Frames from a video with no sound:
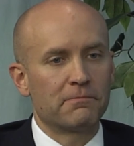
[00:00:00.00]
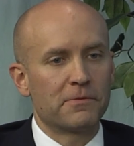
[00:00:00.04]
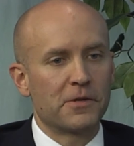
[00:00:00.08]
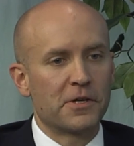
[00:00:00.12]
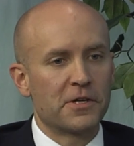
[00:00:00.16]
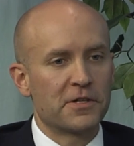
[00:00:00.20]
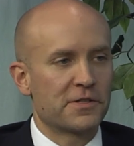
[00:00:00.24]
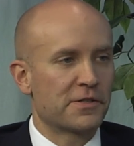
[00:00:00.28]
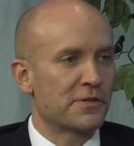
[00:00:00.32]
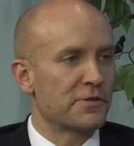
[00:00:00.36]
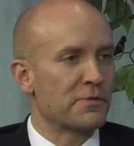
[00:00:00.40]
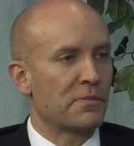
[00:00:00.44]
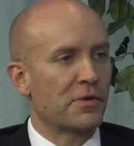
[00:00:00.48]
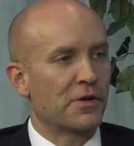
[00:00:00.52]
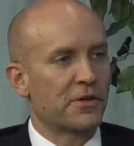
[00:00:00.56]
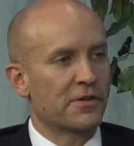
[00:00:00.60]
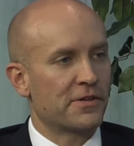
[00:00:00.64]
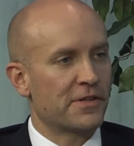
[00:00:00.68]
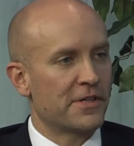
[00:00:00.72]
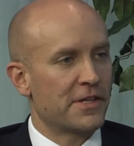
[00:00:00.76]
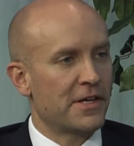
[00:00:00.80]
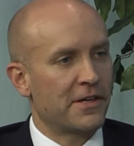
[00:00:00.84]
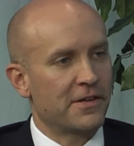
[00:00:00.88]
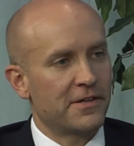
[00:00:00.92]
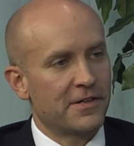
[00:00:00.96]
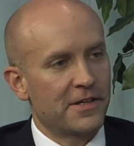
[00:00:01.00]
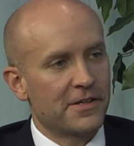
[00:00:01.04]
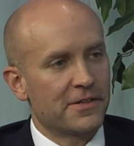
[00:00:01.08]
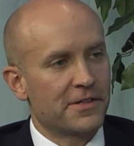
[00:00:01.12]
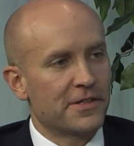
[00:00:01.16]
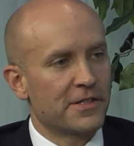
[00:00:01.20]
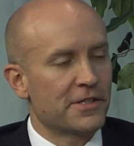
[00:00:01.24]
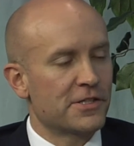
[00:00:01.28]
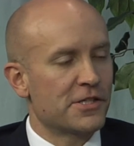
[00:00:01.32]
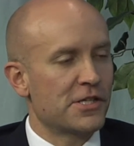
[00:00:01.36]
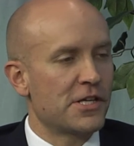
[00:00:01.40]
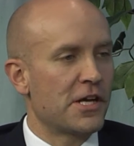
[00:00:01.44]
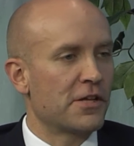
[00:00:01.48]
Also part of the, I
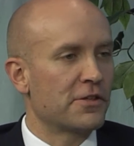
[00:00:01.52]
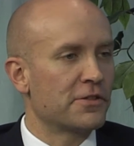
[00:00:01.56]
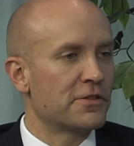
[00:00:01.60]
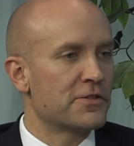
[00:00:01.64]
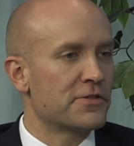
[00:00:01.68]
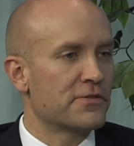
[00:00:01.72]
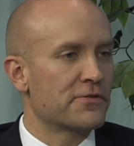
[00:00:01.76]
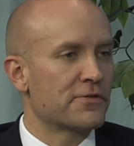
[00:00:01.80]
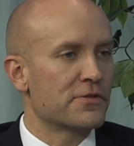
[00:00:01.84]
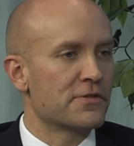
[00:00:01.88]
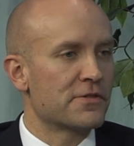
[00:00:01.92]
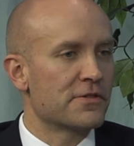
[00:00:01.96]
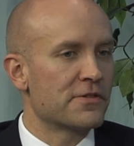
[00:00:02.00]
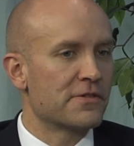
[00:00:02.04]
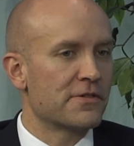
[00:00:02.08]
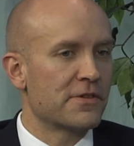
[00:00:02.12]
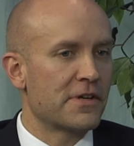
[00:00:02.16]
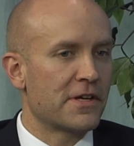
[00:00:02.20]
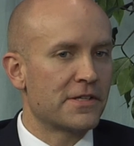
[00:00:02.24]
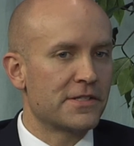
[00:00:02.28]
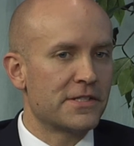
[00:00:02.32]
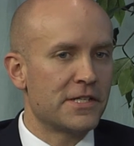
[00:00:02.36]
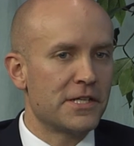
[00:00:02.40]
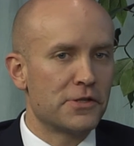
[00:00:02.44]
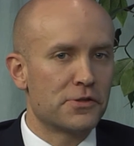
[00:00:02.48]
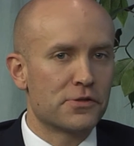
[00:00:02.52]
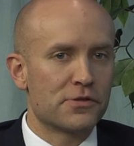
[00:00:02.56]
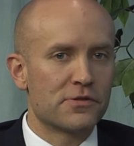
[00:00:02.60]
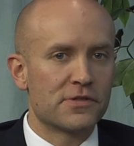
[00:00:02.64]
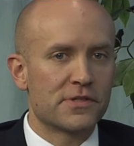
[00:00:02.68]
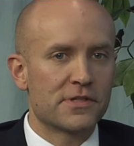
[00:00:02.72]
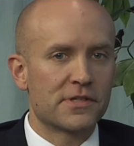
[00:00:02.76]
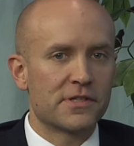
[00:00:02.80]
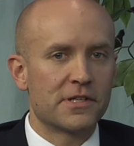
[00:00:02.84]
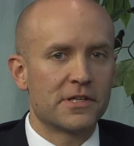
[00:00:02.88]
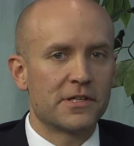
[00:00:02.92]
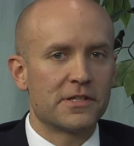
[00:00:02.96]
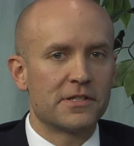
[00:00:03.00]
think, challenge for
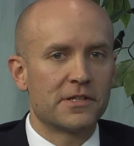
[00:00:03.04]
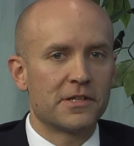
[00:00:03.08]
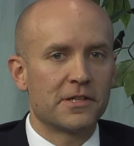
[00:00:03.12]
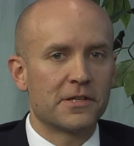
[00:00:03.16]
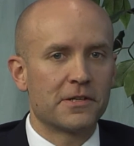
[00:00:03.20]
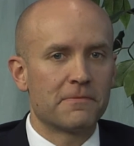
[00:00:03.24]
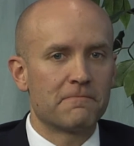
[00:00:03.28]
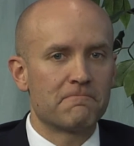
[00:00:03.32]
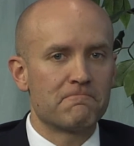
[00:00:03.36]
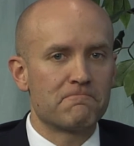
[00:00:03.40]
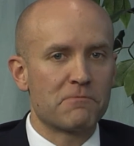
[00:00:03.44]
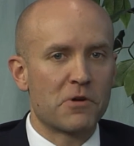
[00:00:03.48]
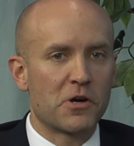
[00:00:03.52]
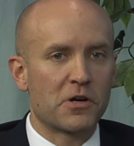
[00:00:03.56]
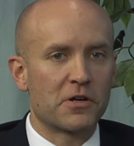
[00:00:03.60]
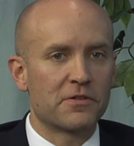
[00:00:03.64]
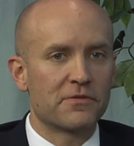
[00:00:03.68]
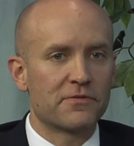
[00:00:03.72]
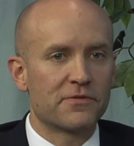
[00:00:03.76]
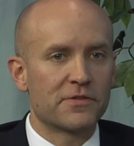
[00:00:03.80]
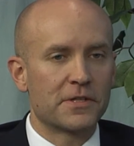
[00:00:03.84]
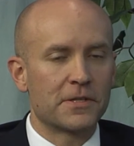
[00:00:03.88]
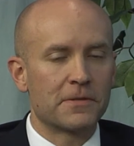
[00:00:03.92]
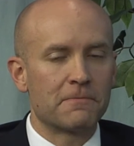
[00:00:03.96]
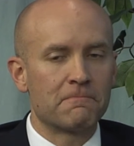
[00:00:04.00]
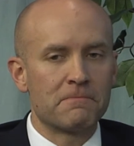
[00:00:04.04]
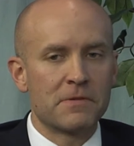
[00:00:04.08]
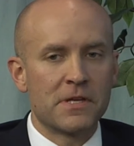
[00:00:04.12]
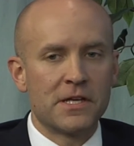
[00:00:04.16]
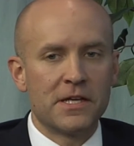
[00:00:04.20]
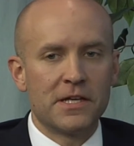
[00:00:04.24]
teachers that are of a